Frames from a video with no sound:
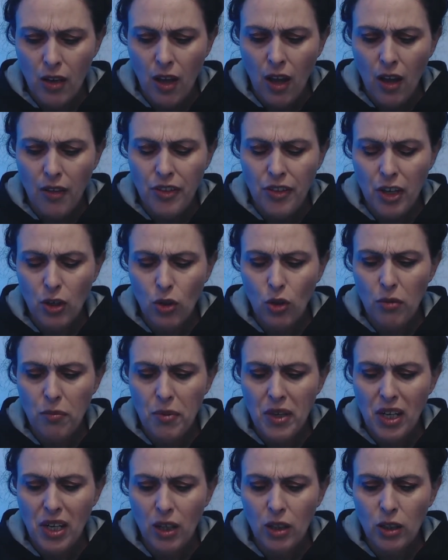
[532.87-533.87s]
There could
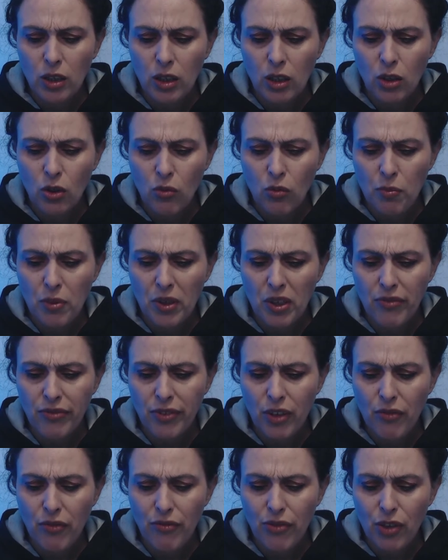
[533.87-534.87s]
be a little bit of
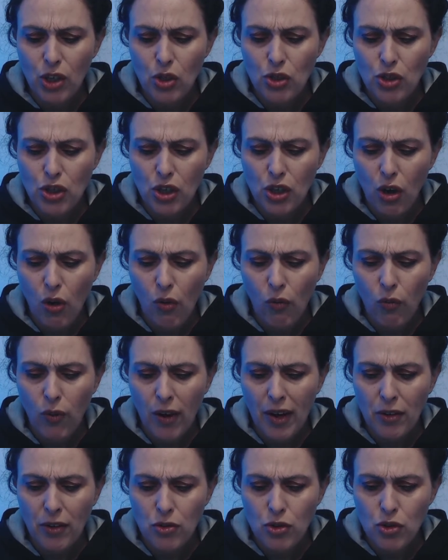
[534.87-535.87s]
confusion
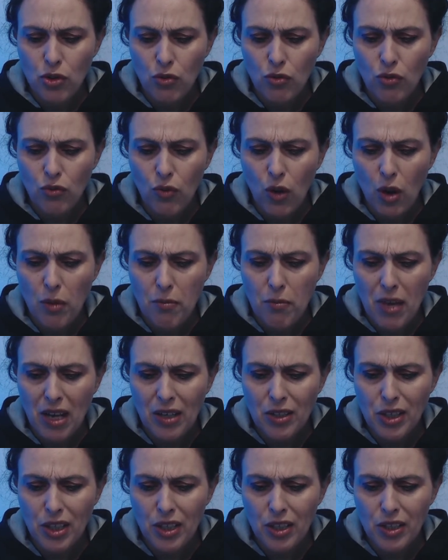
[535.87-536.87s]
around your
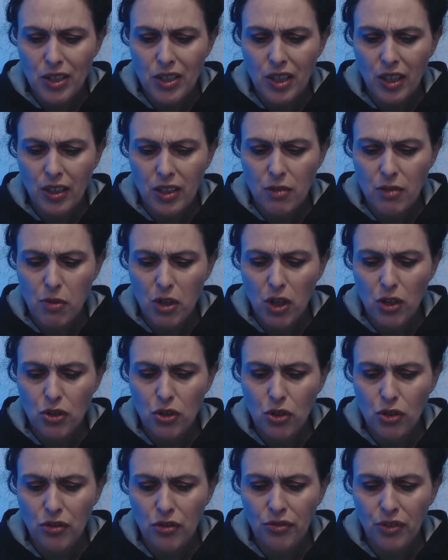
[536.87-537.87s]
romantic sector, but I
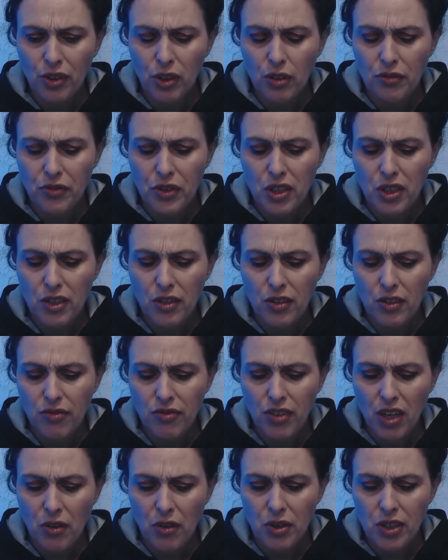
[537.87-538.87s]
do feel if
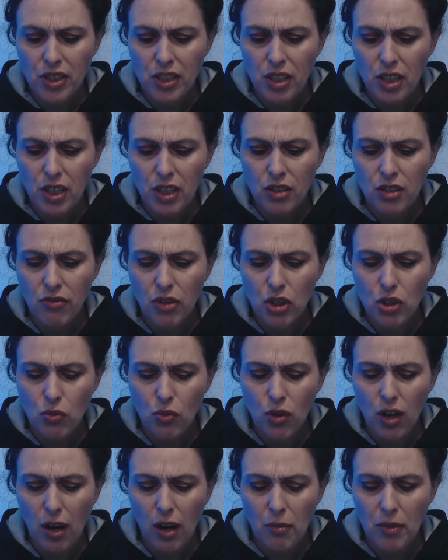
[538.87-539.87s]
there is an individual
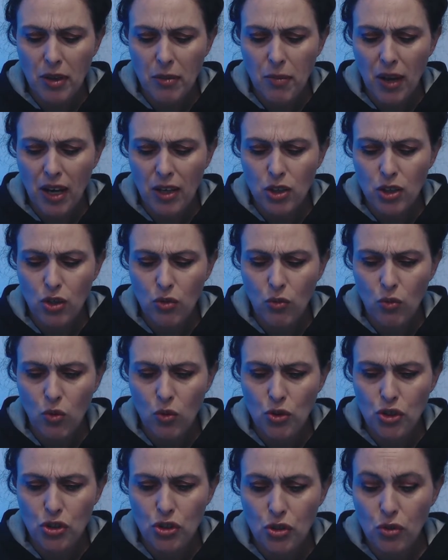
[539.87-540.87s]
coming back
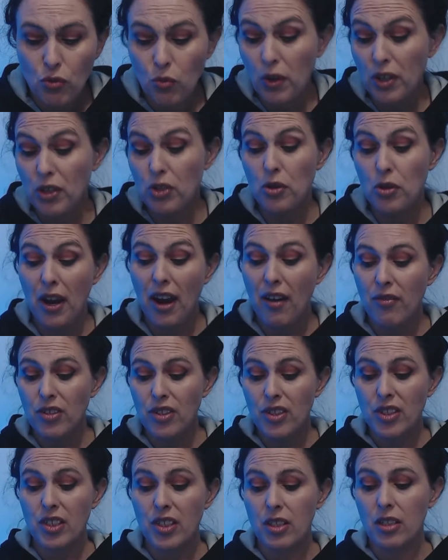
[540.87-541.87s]
towards you where you haven't
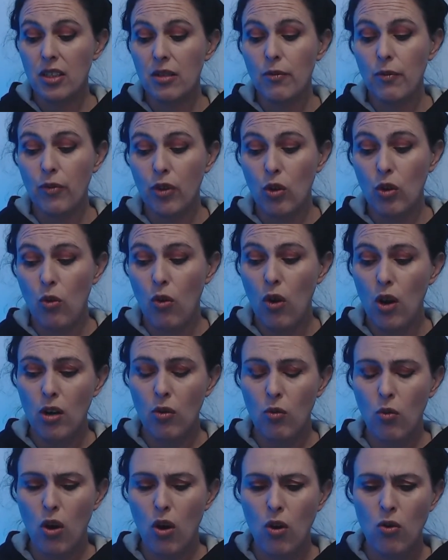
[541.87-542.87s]
seen them for quite a
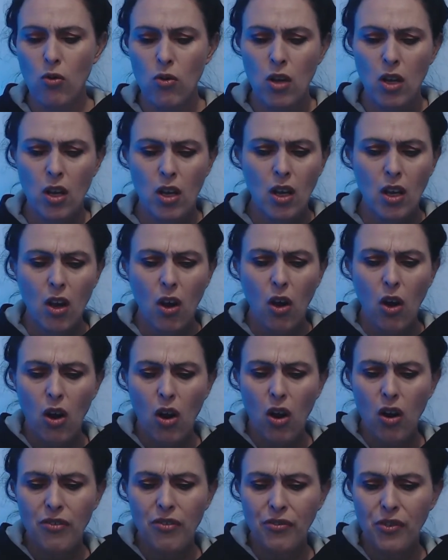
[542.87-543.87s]
while,
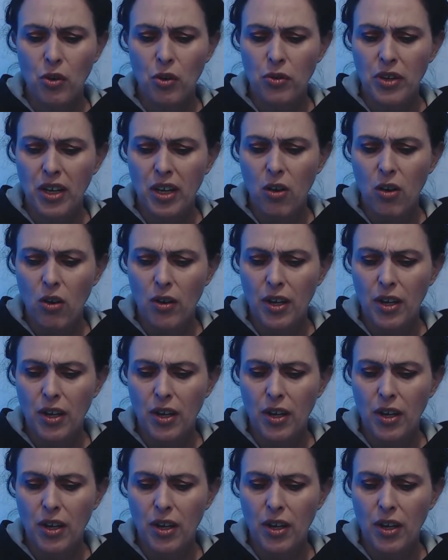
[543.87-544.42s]
I feel they're kind of